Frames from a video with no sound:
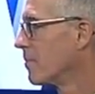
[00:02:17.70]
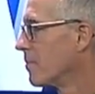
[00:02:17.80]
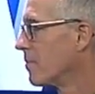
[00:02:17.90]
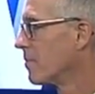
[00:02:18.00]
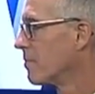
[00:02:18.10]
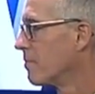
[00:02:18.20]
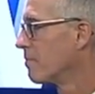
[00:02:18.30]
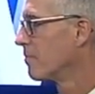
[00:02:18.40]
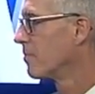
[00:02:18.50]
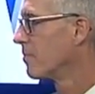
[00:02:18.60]

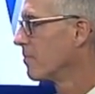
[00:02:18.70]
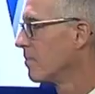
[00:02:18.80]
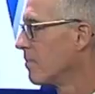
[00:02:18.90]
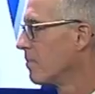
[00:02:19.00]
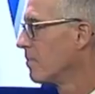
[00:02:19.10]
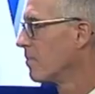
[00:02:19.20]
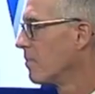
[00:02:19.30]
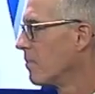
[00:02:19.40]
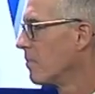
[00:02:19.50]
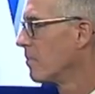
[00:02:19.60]

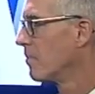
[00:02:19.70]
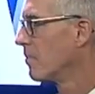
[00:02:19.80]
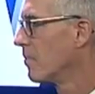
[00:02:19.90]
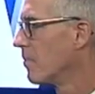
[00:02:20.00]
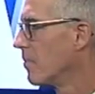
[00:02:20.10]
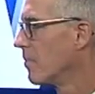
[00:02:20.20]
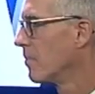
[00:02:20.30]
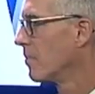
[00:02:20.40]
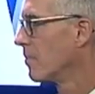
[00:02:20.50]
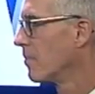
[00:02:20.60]

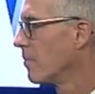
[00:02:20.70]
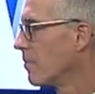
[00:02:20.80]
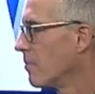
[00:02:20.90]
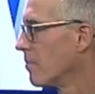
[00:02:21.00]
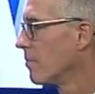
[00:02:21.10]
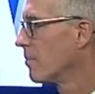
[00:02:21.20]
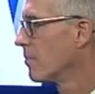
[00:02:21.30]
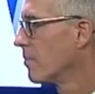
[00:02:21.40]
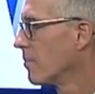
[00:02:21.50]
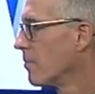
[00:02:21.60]

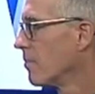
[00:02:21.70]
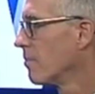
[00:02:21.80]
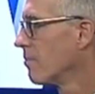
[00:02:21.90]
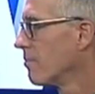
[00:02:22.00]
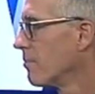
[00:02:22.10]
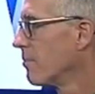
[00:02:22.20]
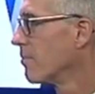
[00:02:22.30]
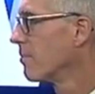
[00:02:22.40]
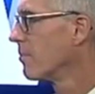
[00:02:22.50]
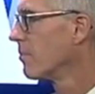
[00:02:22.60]

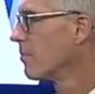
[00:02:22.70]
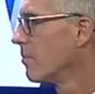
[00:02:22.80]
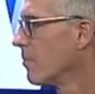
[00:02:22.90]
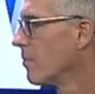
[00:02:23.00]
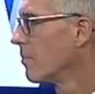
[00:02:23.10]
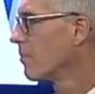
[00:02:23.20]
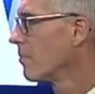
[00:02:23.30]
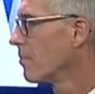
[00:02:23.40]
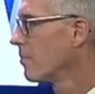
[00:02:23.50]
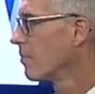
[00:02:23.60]

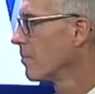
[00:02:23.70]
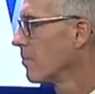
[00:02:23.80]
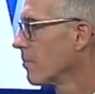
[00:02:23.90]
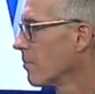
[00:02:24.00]
[no speech]